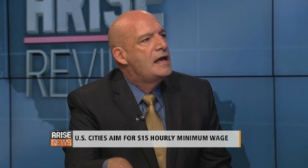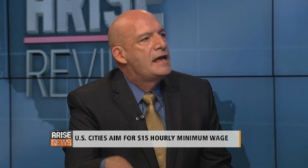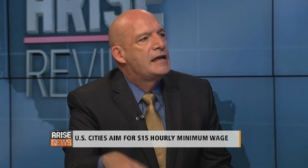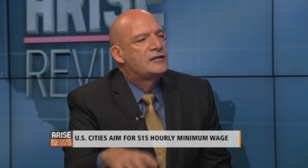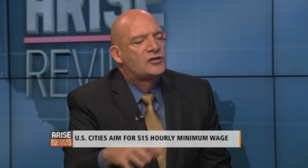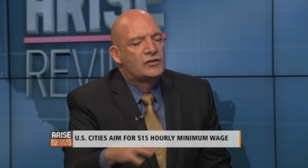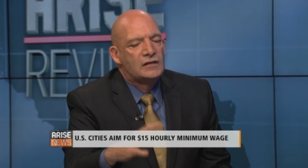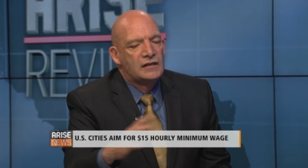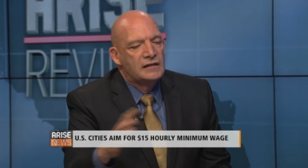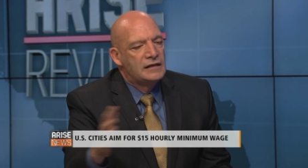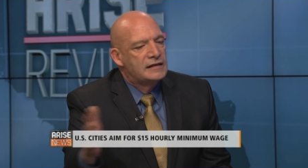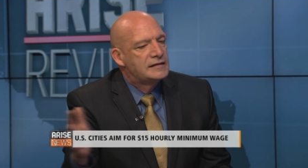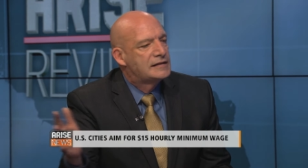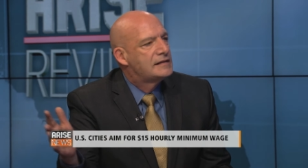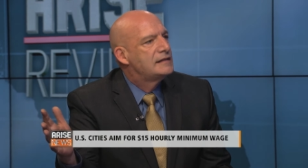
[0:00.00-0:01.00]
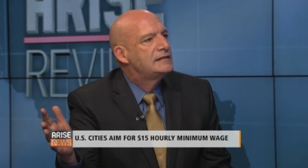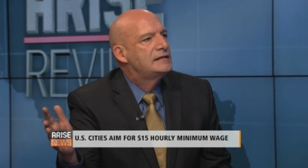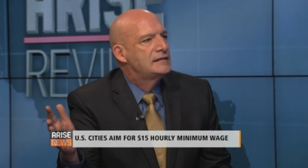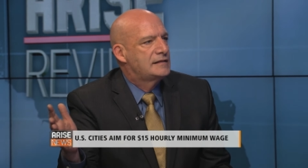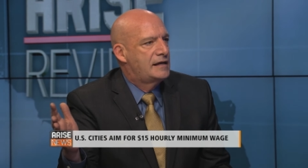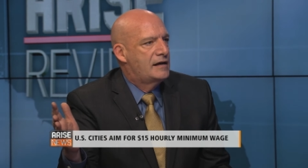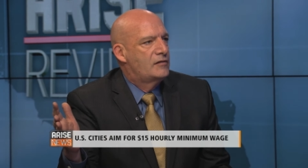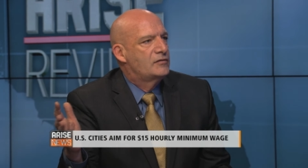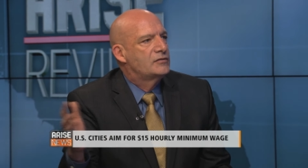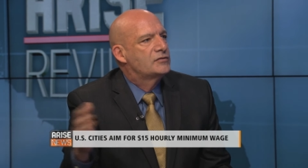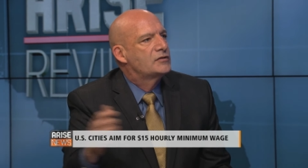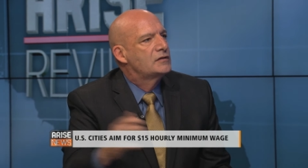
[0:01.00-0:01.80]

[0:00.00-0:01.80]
It's it's the discounters.